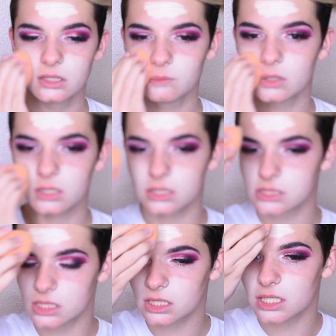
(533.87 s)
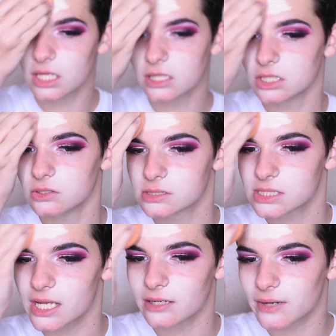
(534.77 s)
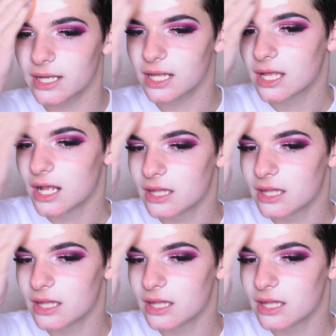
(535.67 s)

you put concealer and then you set it, right?